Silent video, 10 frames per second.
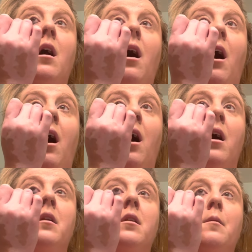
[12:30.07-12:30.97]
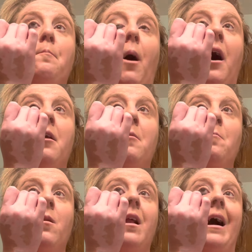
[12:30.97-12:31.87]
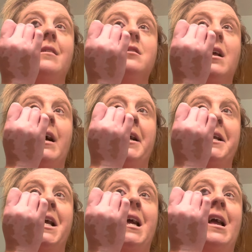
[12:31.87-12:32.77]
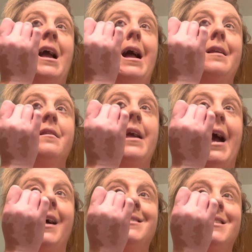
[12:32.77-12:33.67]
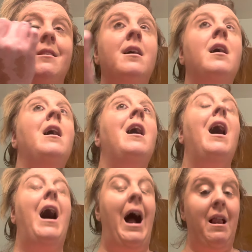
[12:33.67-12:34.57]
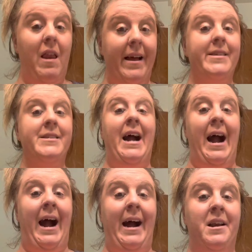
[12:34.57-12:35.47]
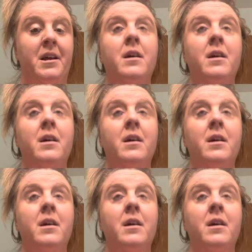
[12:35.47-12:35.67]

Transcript: on the bottom lash line. And yes, I like to add